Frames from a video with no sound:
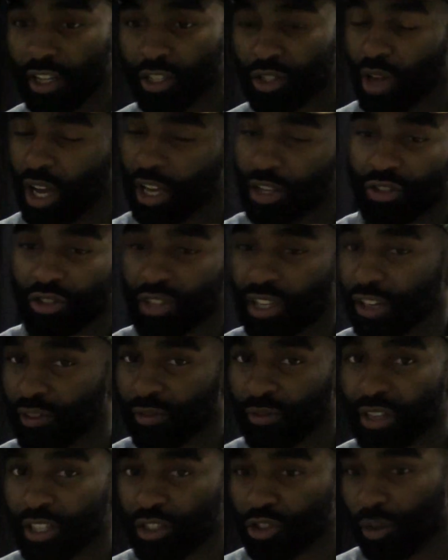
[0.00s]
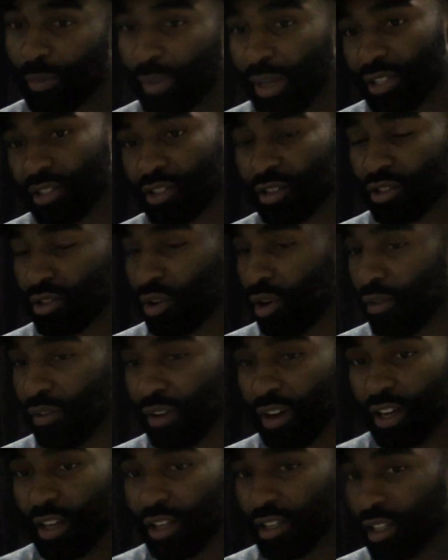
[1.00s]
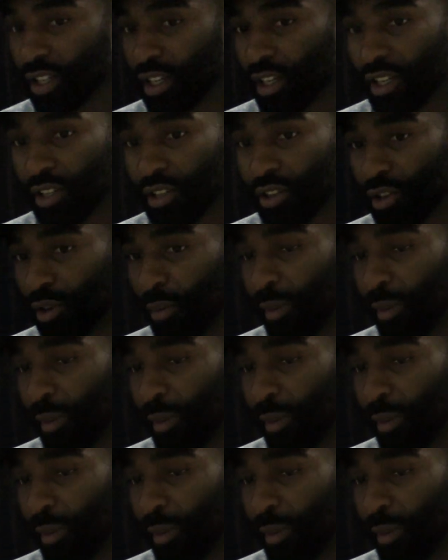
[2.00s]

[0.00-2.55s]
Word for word: So I used to get instrumentals over, you know,